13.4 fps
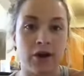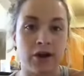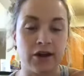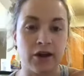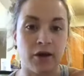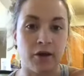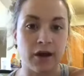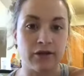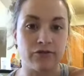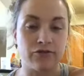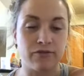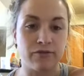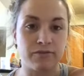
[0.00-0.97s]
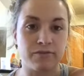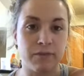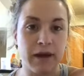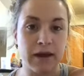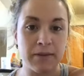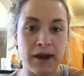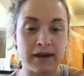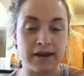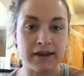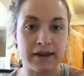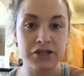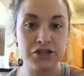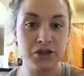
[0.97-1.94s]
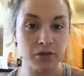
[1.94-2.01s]
you know, I made a bad
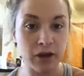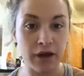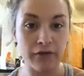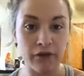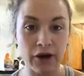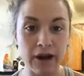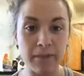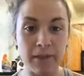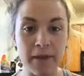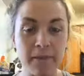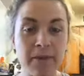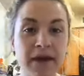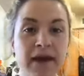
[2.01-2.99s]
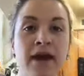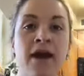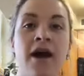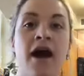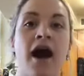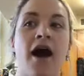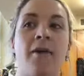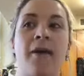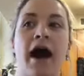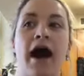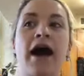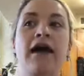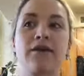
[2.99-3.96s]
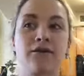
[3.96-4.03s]
decision, whatever it might be. Um,
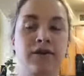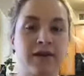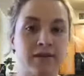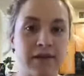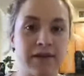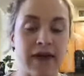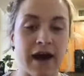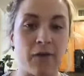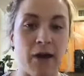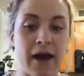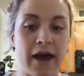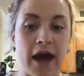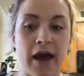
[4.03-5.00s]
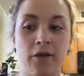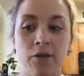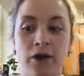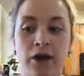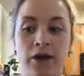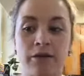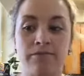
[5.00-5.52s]
I used to be that way. I would